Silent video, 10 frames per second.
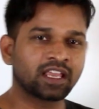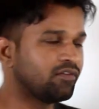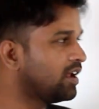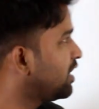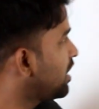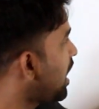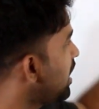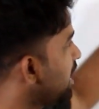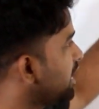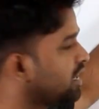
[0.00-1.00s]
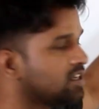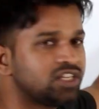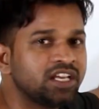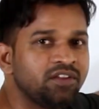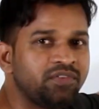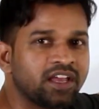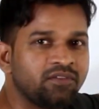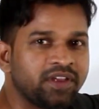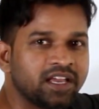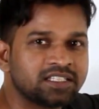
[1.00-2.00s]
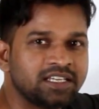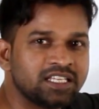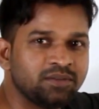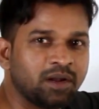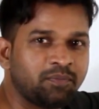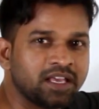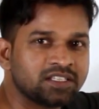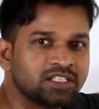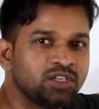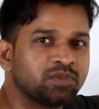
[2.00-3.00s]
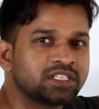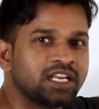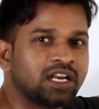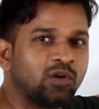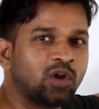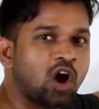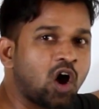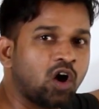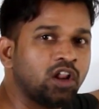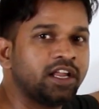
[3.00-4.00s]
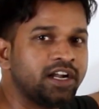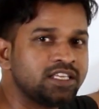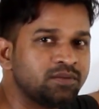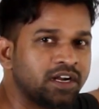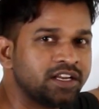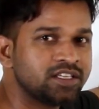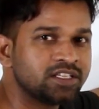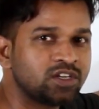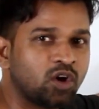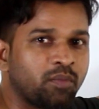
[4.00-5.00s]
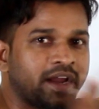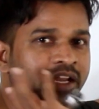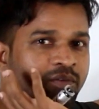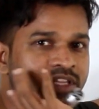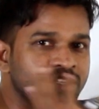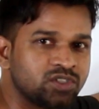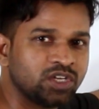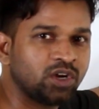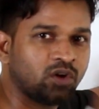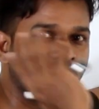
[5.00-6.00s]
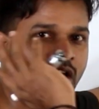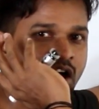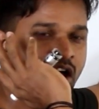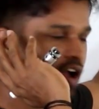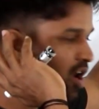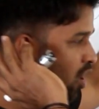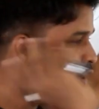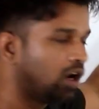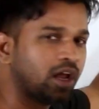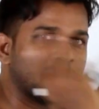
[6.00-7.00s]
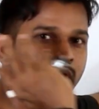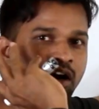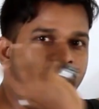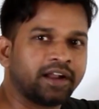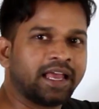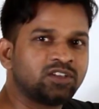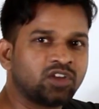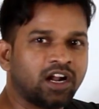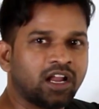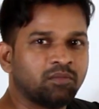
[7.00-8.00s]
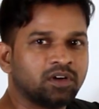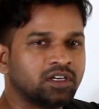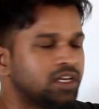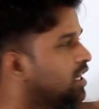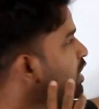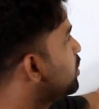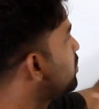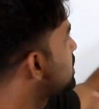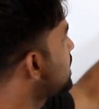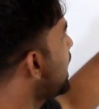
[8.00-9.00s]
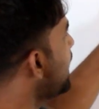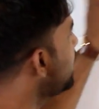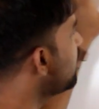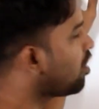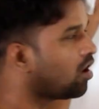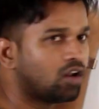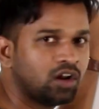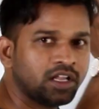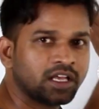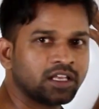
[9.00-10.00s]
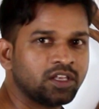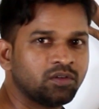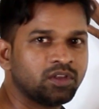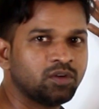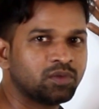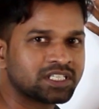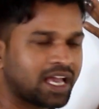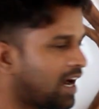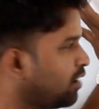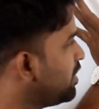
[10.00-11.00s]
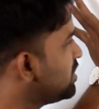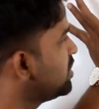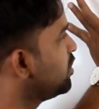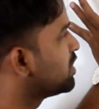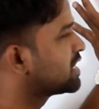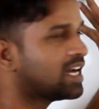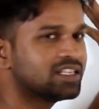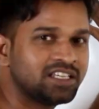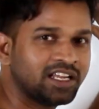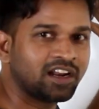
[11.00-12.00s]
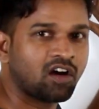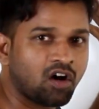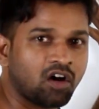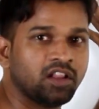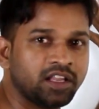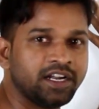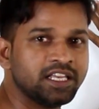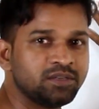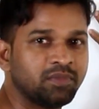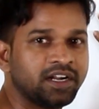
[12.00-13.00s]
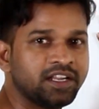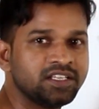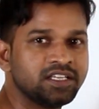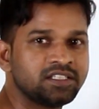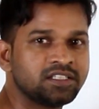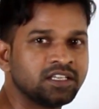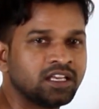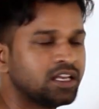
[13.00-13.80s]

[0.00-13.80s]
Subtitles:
When, unlike significant figures, decimal places, you must include all the decimal digits, no matter whether 0, whole number or natural number. You must add all the, you must add means you must consider all the decimal digits.